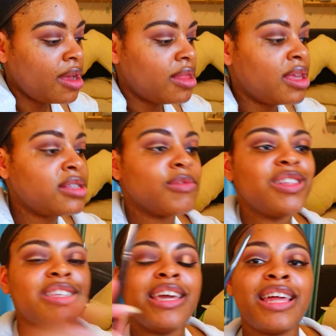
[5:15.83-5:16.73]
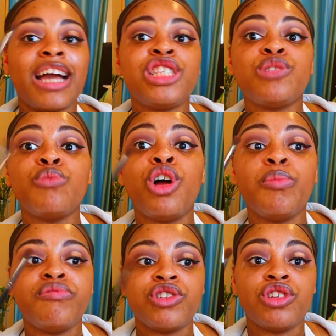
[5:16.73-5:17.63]
Next I'm going to take like a smaller
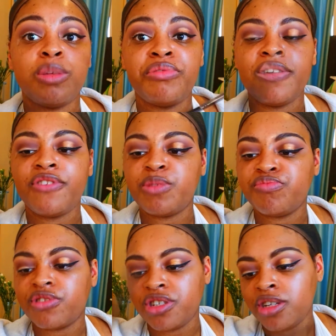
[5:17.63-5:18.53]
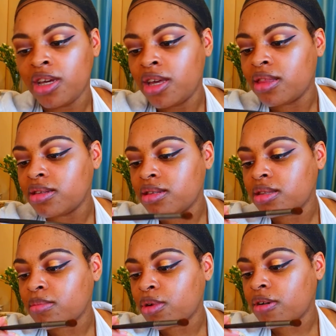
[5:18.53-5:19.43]
brush to the previous brush. This is
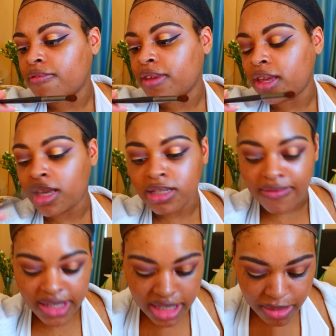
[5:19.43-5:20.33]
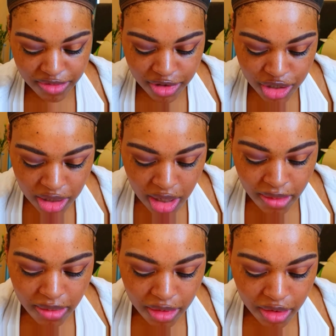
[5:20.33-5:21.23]
the Morphe E17 brush.
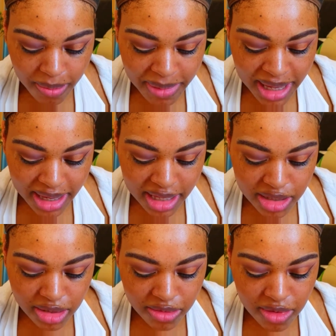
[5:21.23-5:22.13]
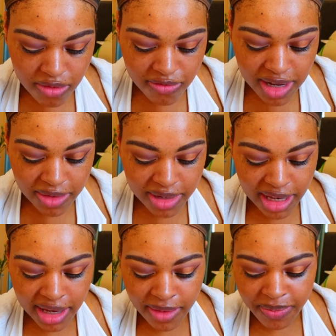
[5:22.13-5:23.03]
I'm going to go back into
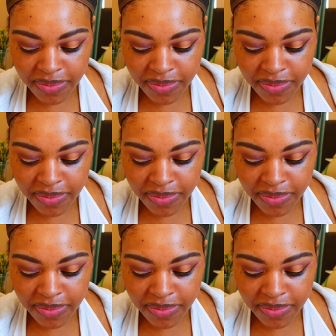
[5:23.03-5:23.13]
Rowdy.